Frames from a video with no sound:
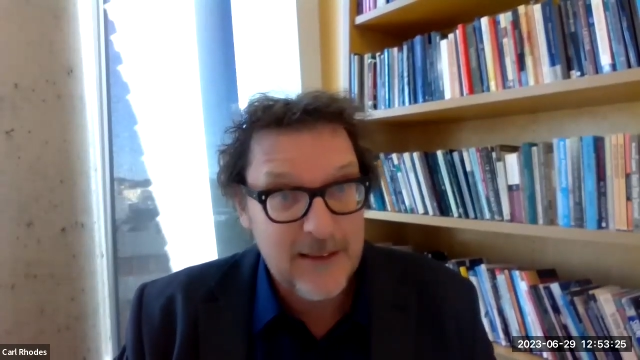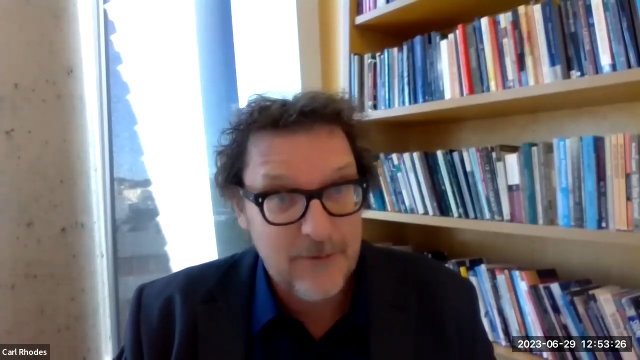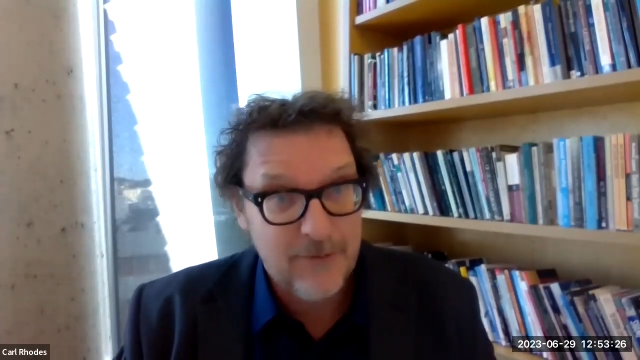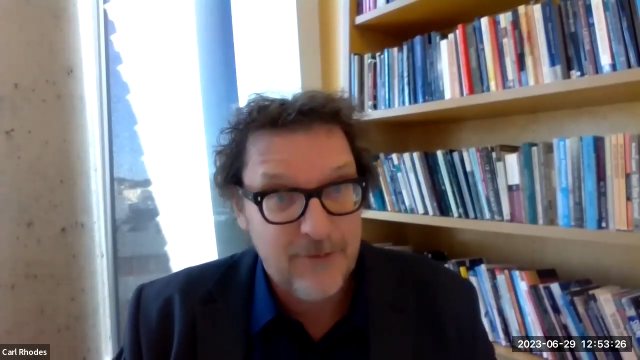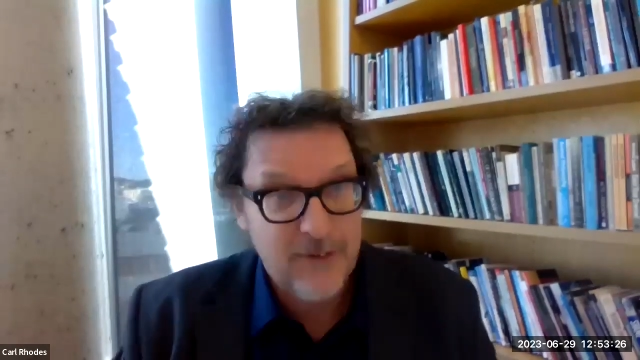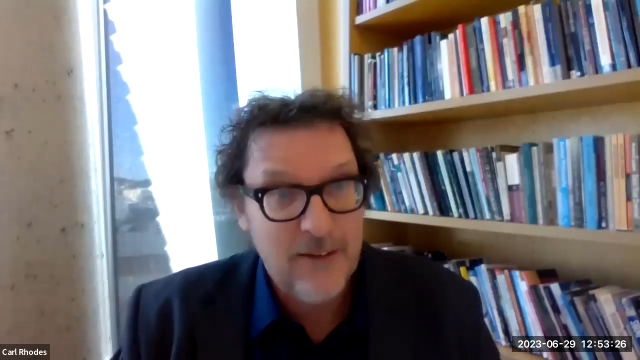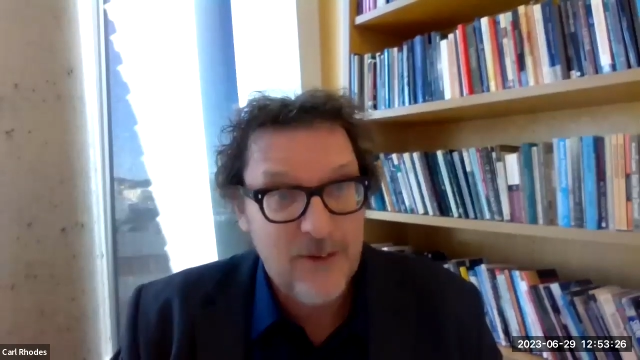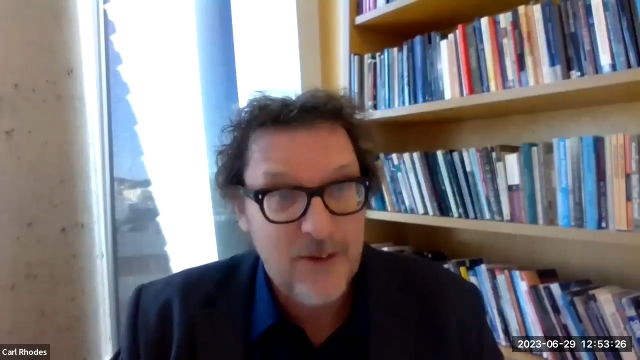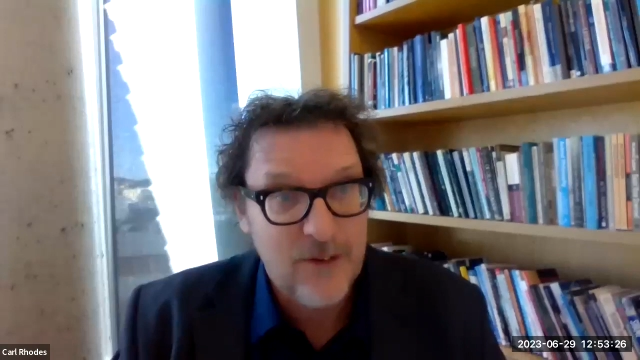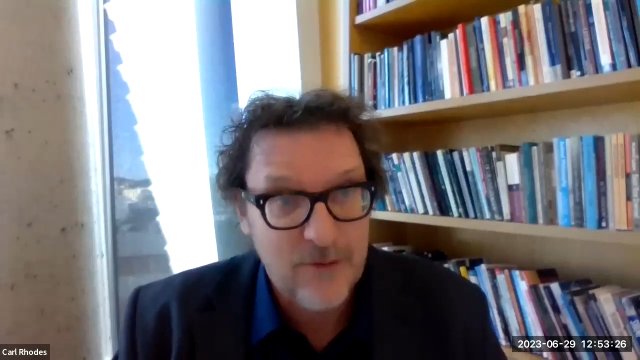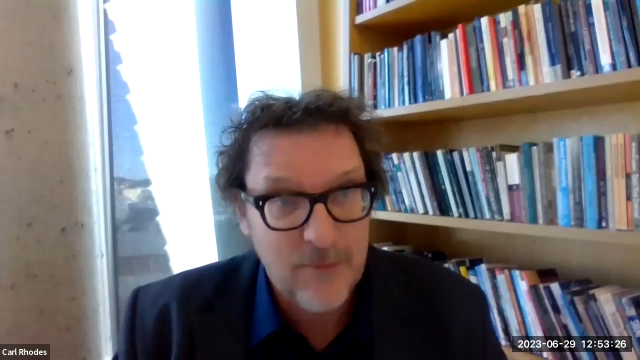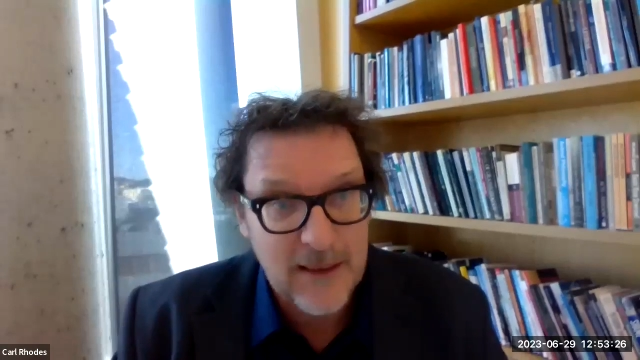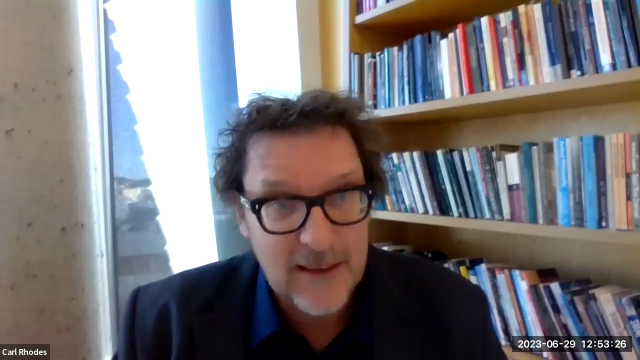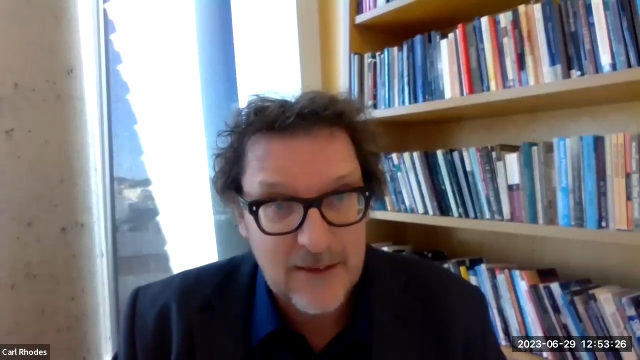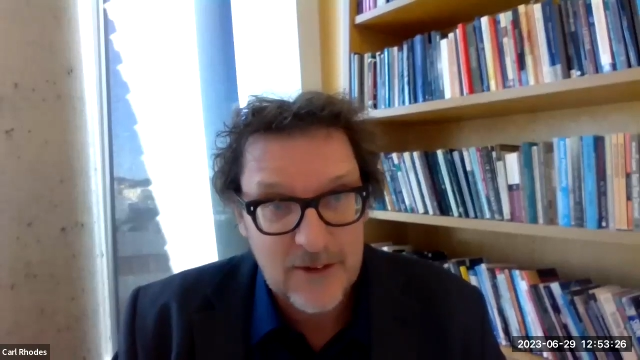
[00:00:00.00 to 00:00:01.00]
the founder of
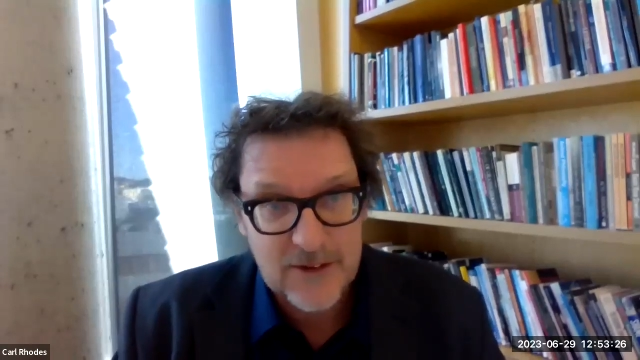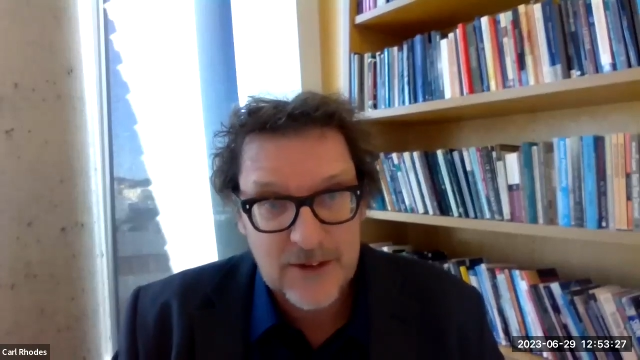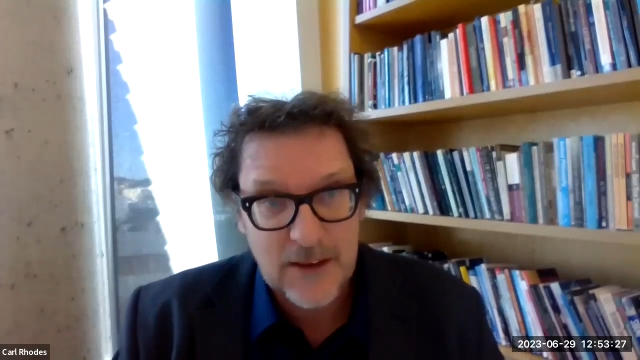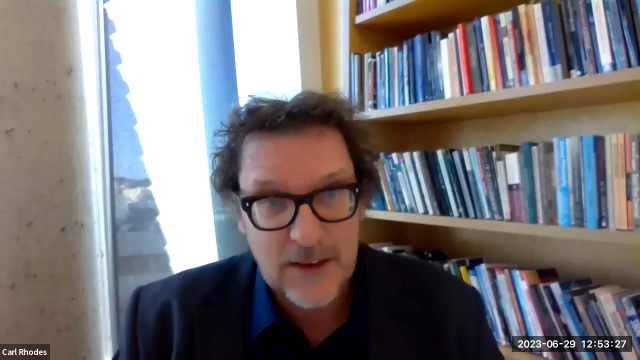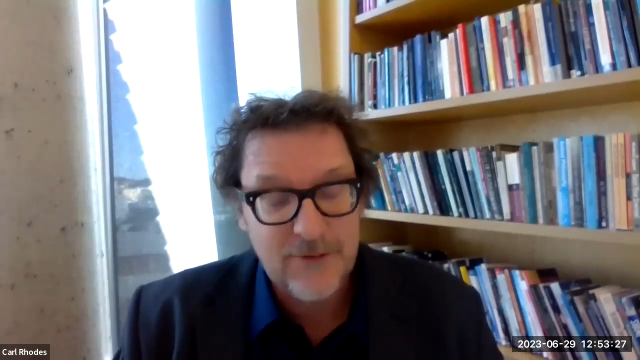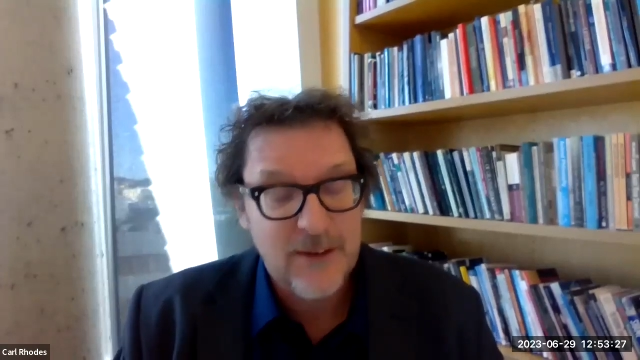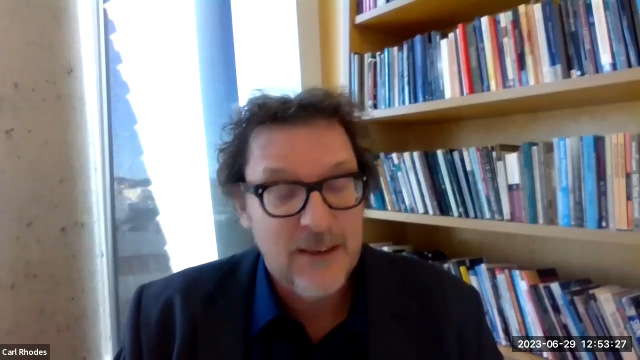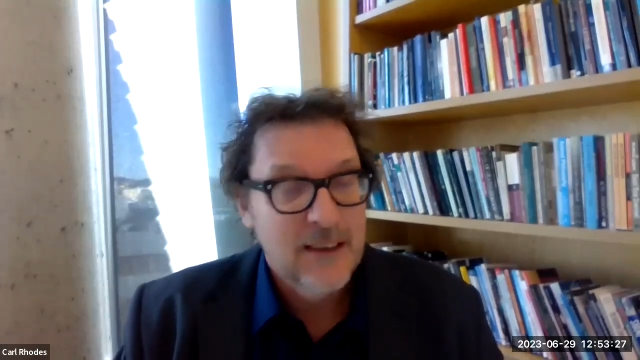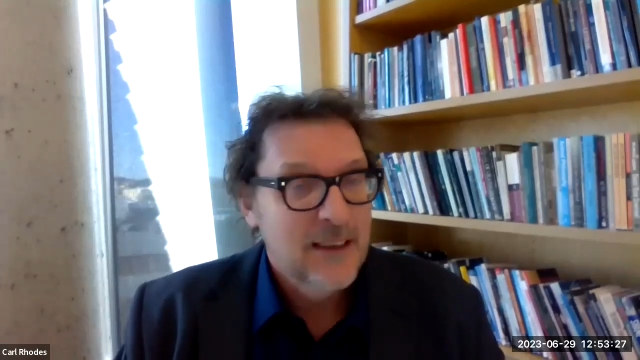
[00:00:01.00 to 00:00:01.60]
Microsoft.